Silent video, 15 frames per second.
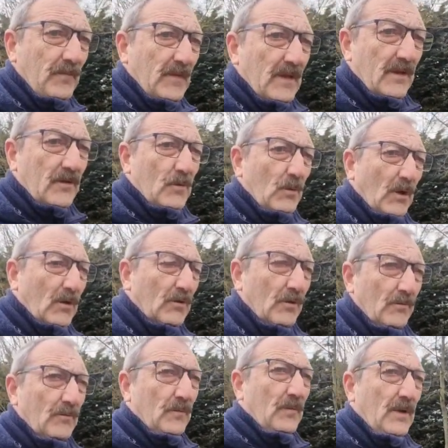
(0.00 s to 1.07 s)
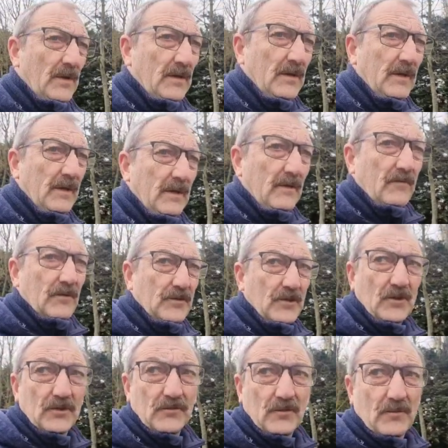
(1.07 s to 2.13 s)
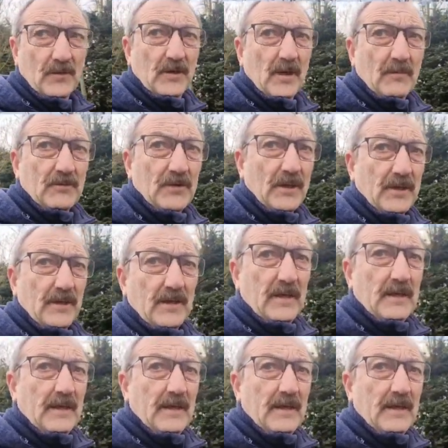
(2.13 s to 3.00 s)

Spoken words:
They welcome visitors from the campsite,